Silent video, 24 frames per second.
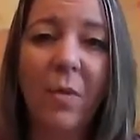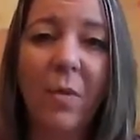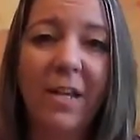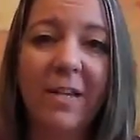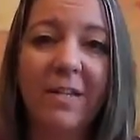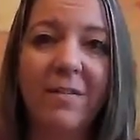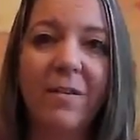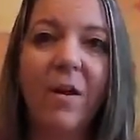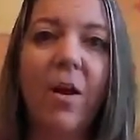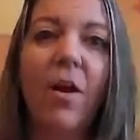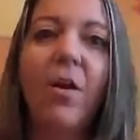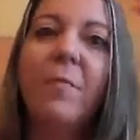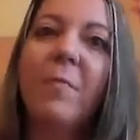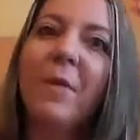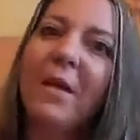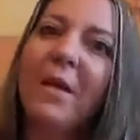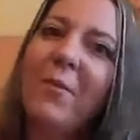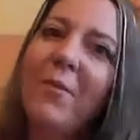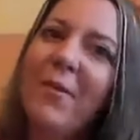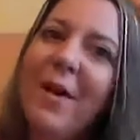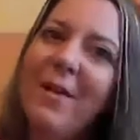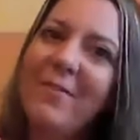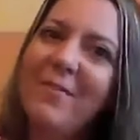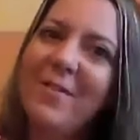because all of my
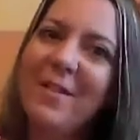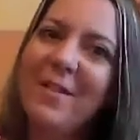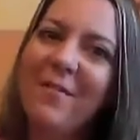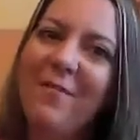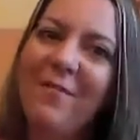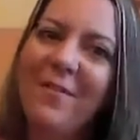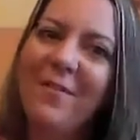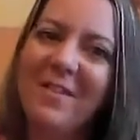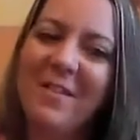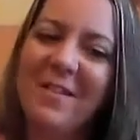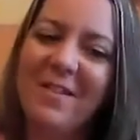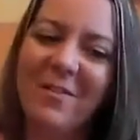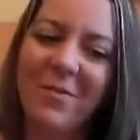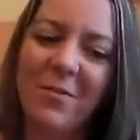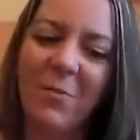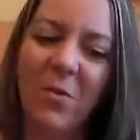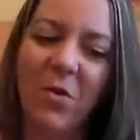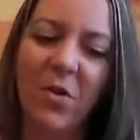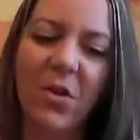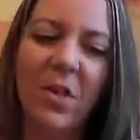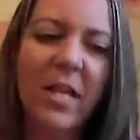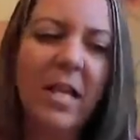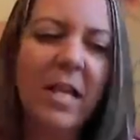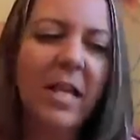craft stuff is at
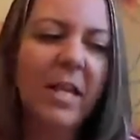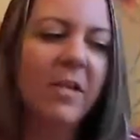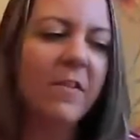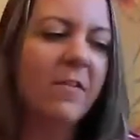school.